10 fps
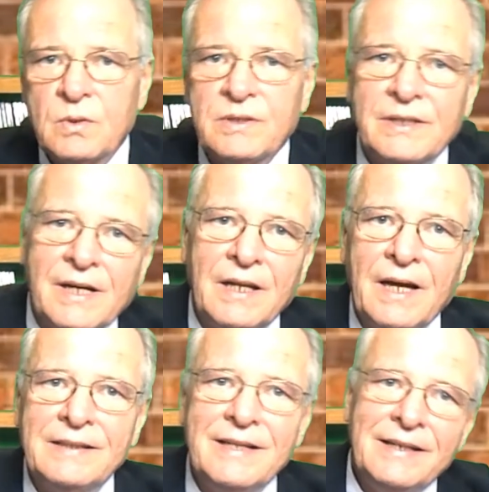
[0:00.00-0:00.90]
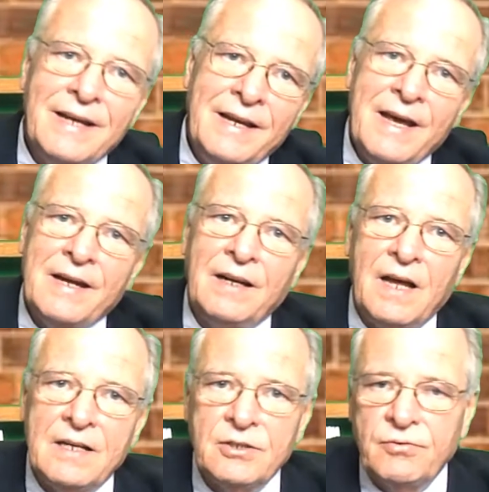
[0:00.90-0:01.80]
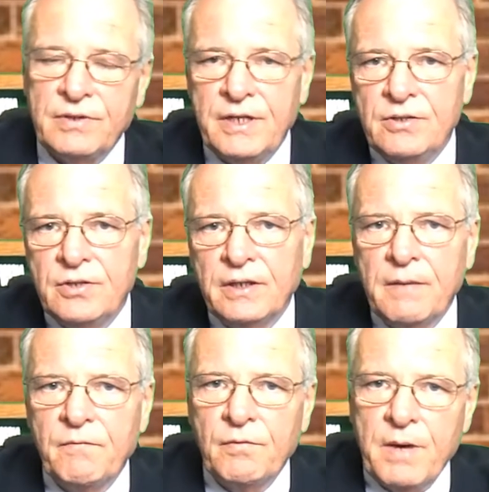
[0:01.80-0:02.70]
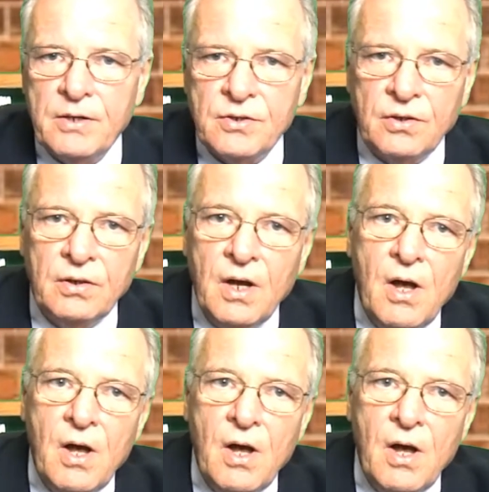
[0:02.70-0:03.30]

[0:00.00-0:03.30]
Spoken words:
was to collect and analyze strategic information